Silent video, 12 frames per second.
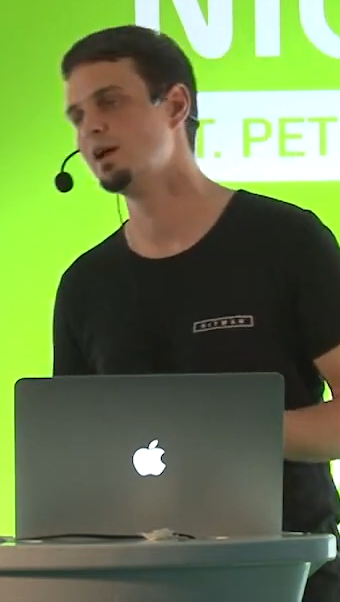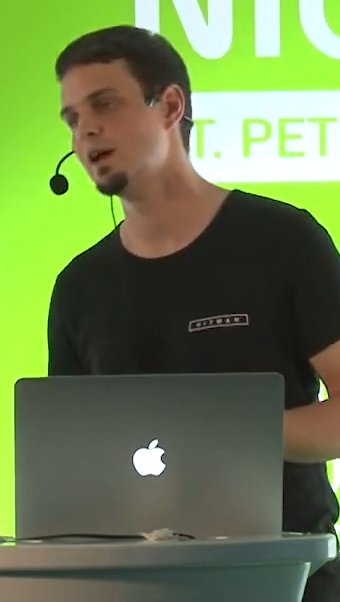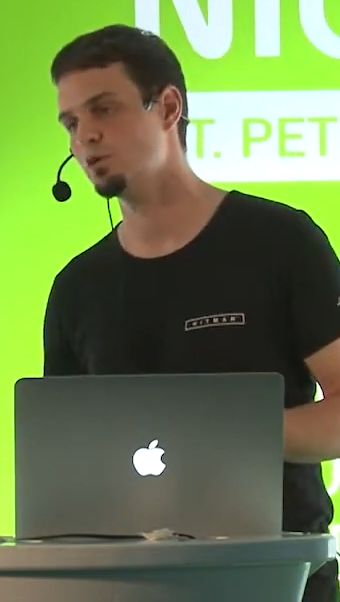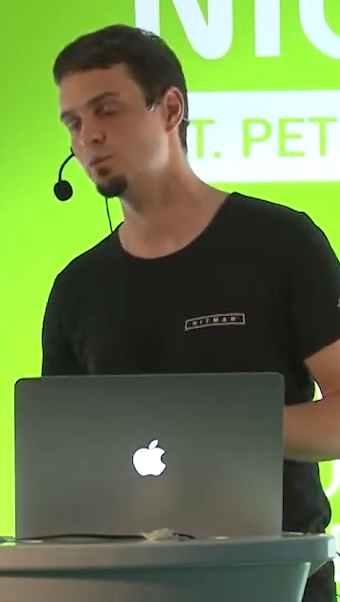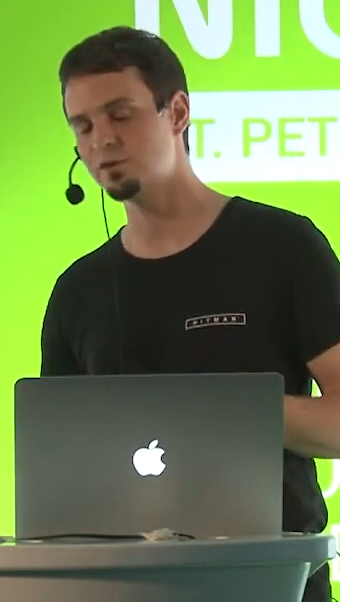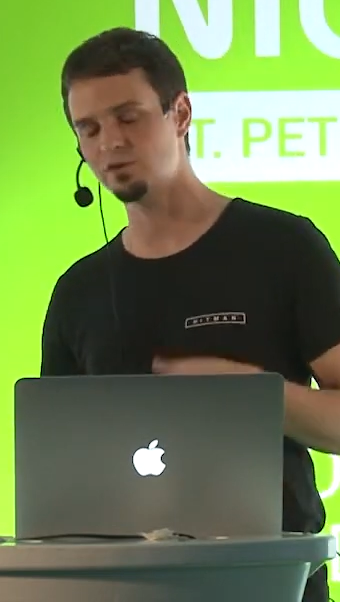
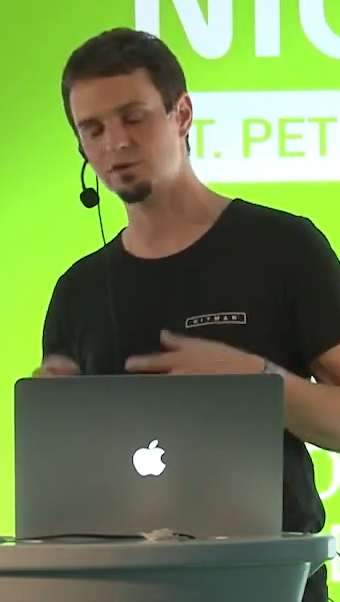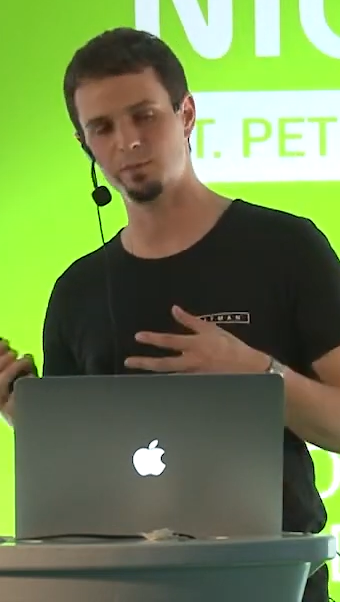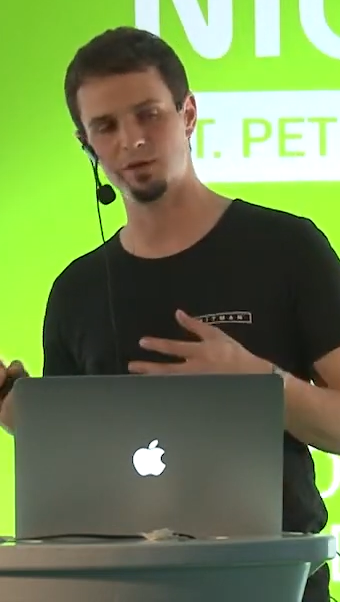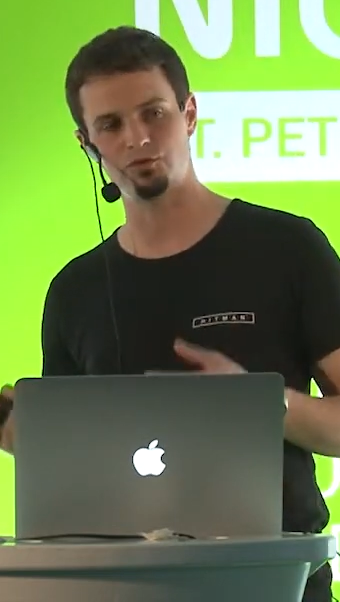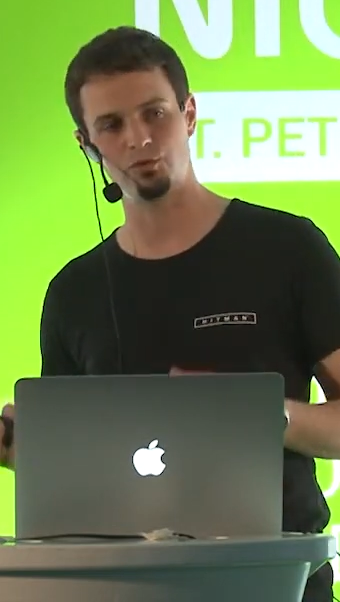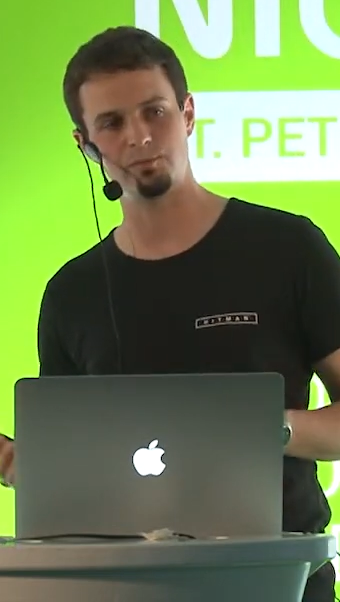And we're talking
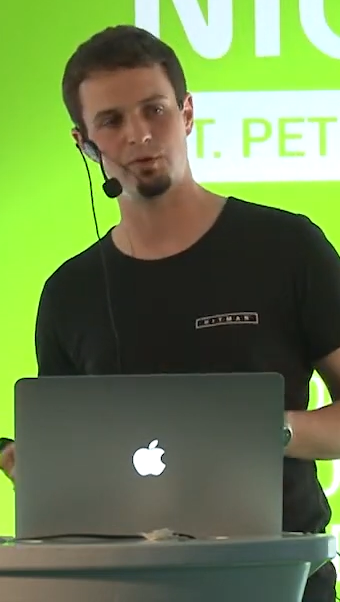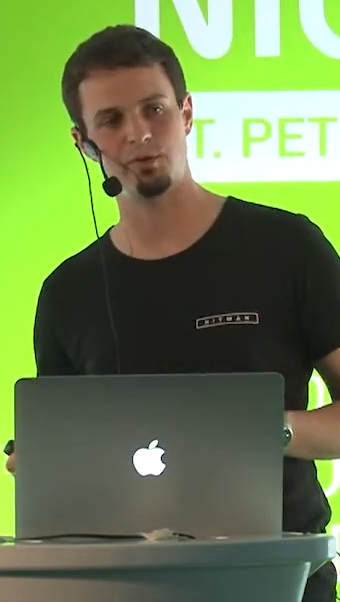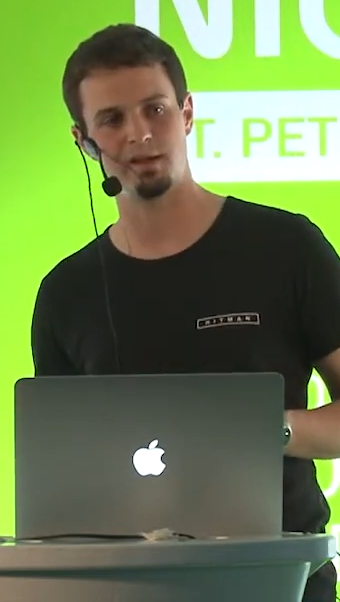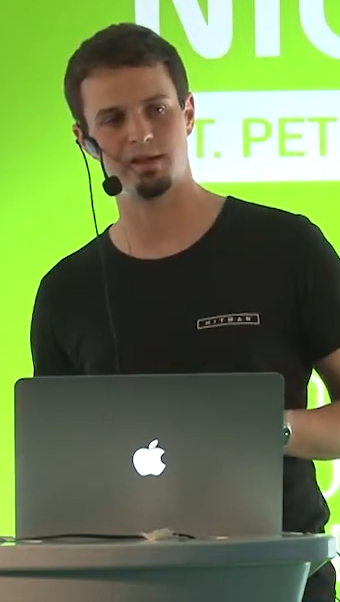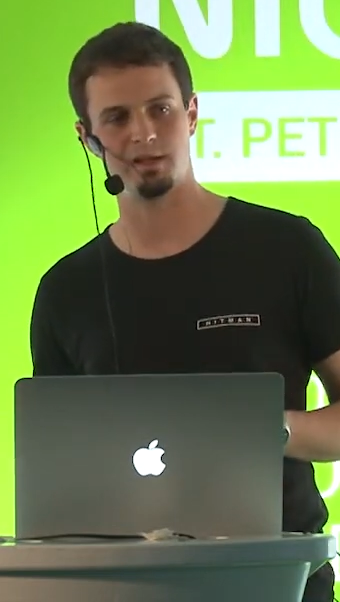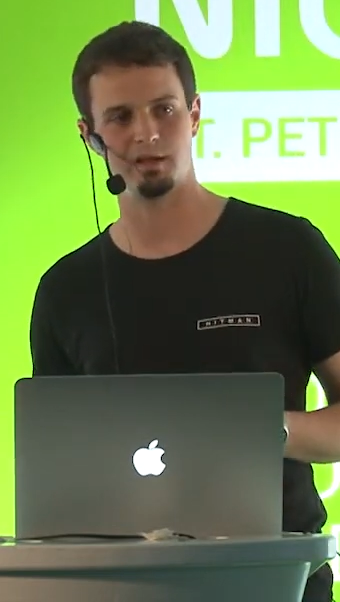about
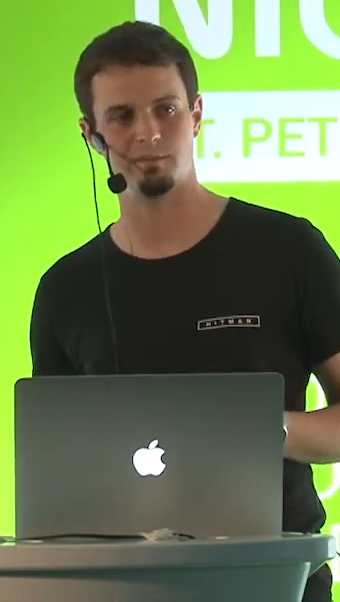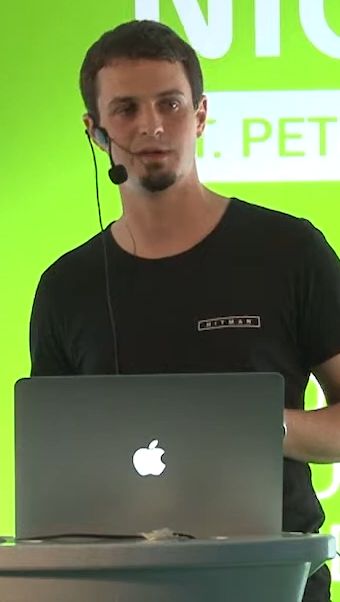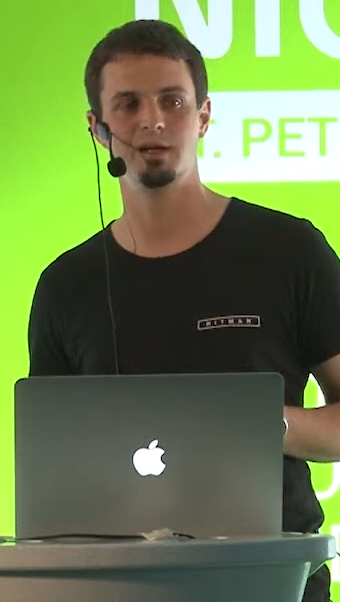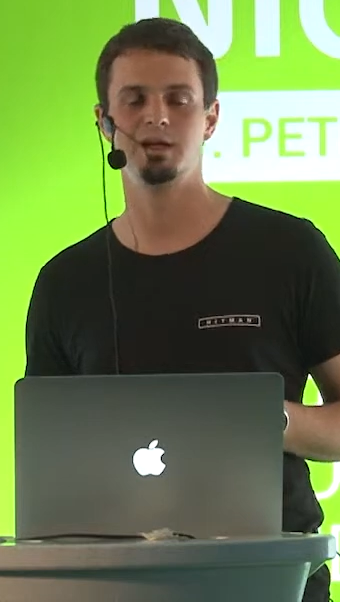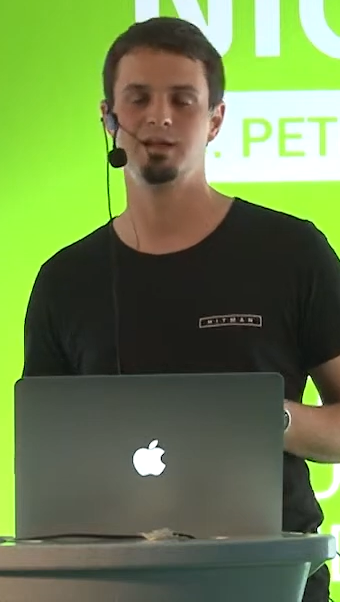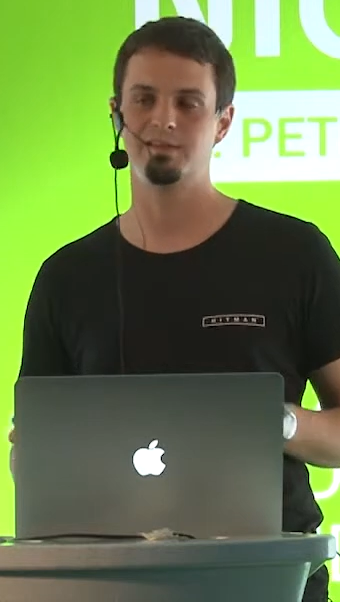AAA game.
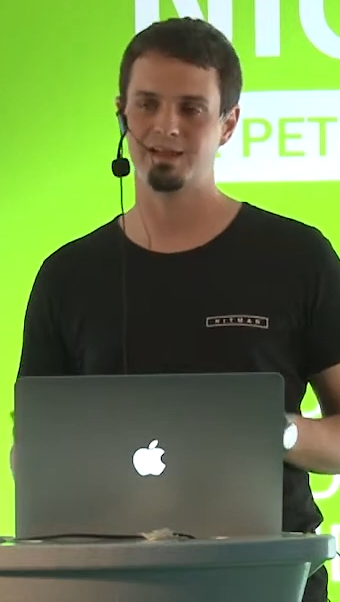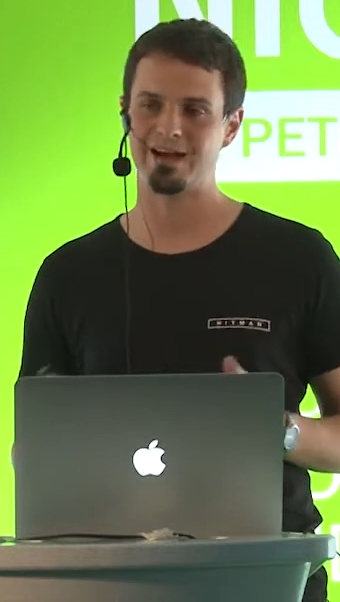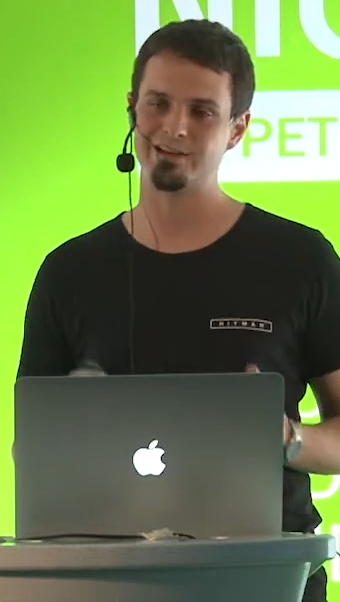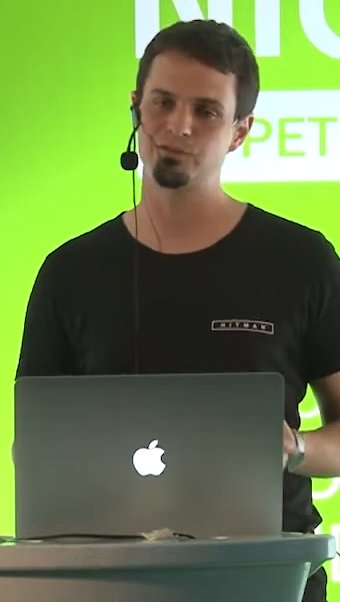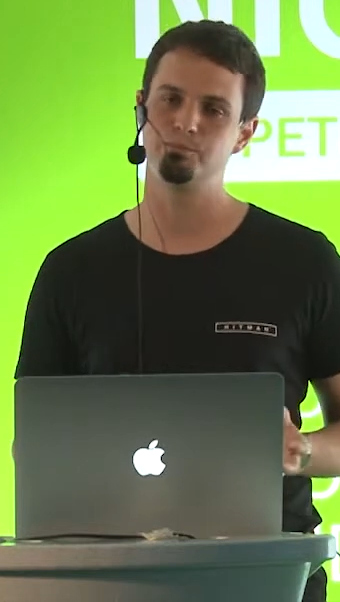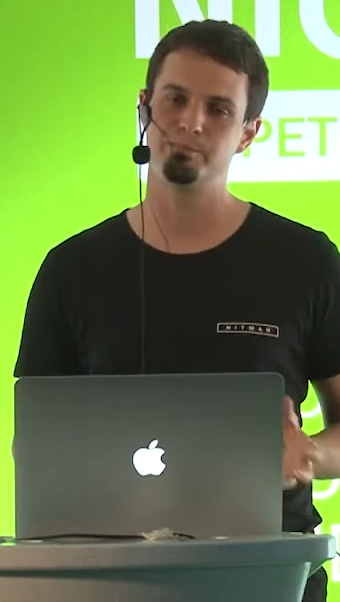It's
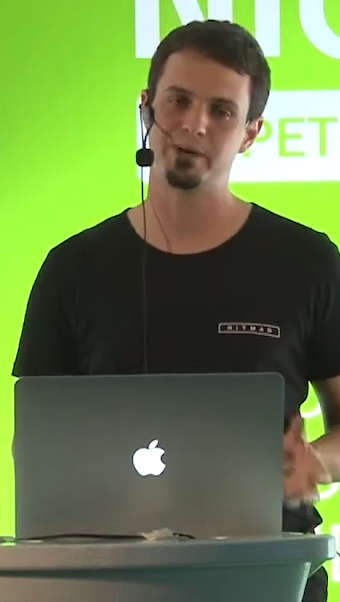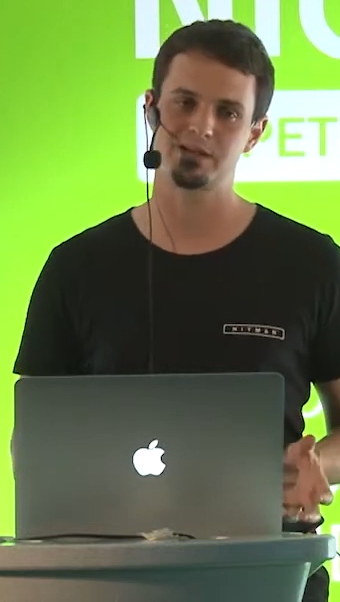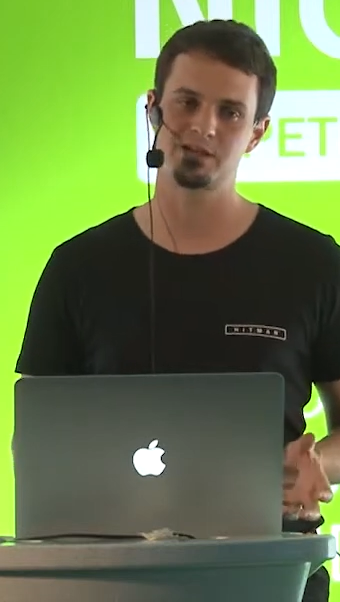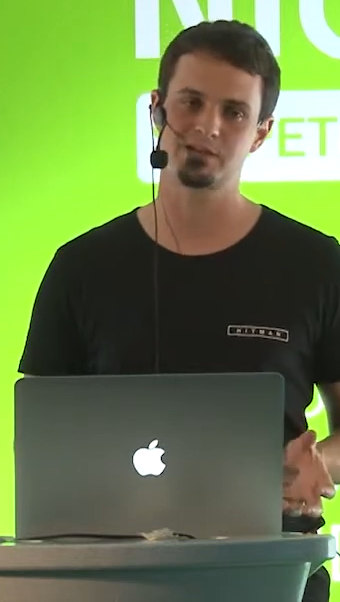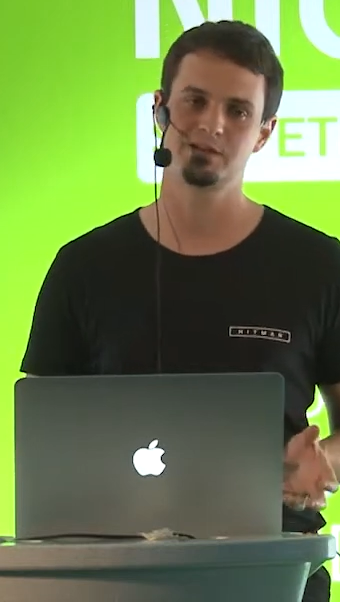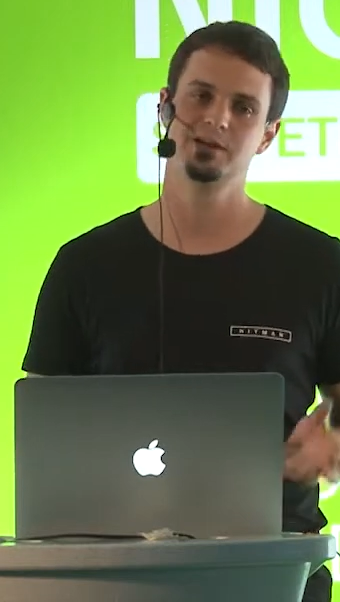hard to
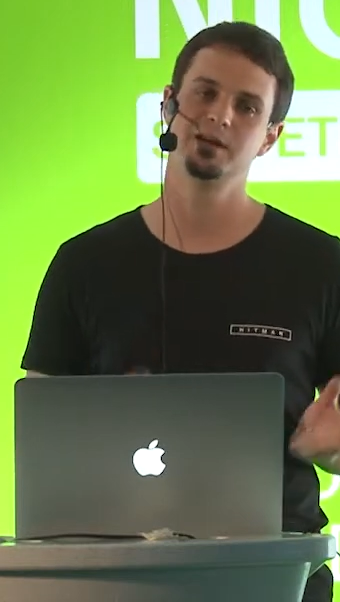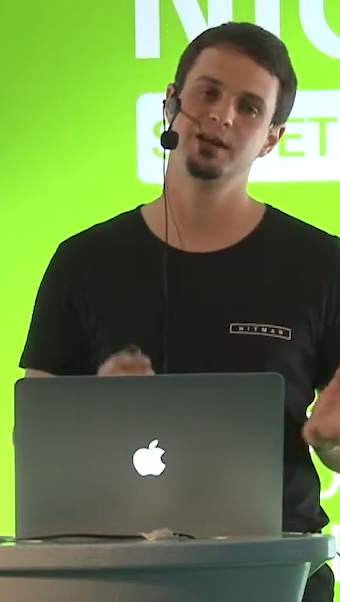patch.